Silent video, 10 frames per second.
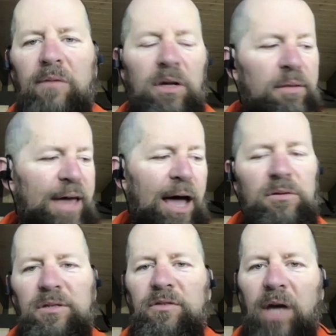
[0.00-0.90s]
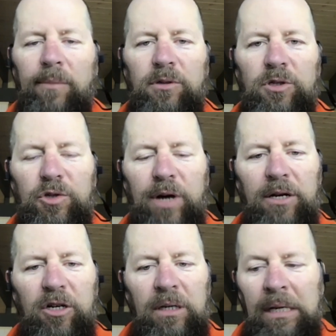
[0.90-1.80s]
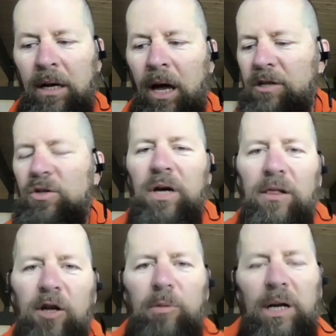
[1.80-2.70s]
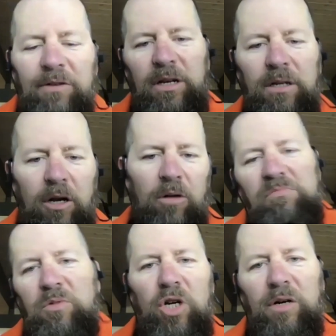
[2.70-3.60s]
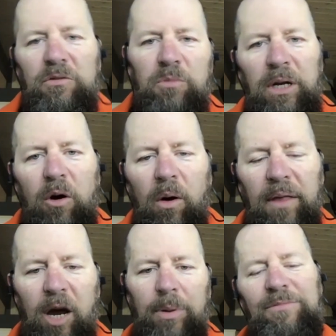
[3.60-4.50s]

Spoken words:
I've done thousands of games as a director, and you still get a little bit of a, nerve when you go on the air, but